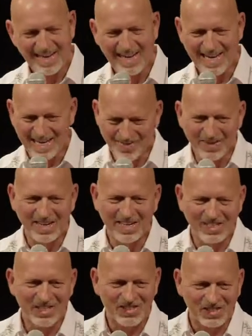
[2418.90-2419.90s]
Even in
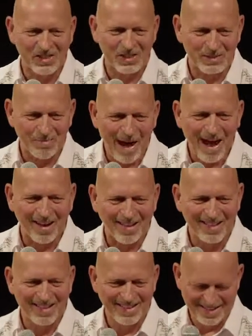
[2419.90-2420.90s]
just a smile,
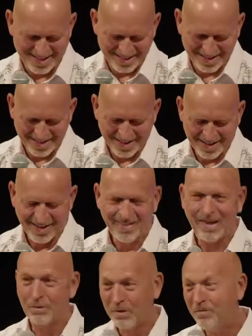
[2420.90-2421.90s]

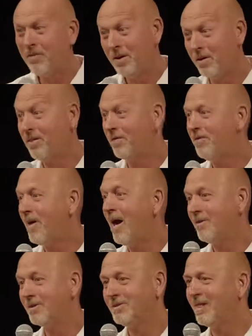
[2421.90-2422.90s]
they would feel the
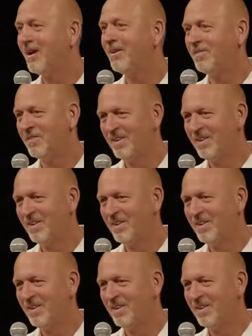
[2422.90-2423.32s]
Father's love.